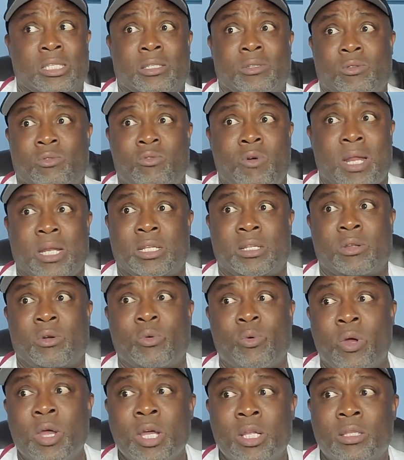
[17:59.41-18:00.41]
what
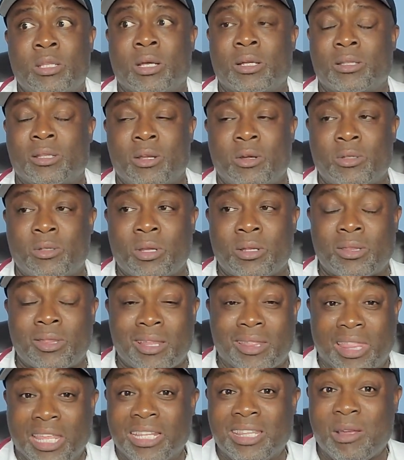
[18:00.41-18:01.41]

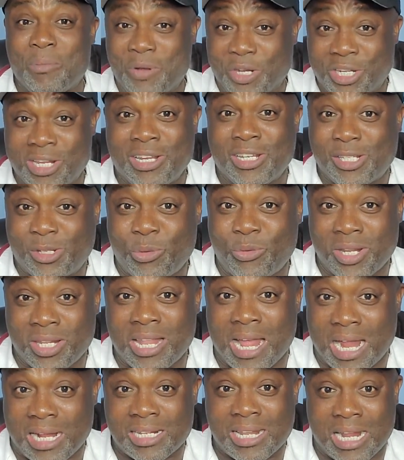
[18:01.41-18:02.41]
the thing the patient is doing
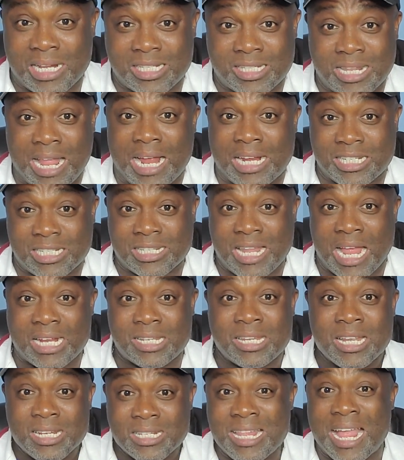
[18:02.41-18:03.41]
that's
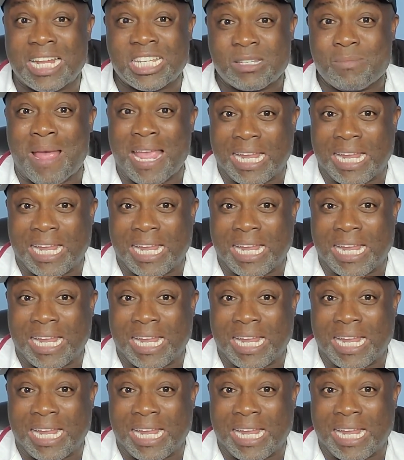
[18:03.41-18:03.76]
my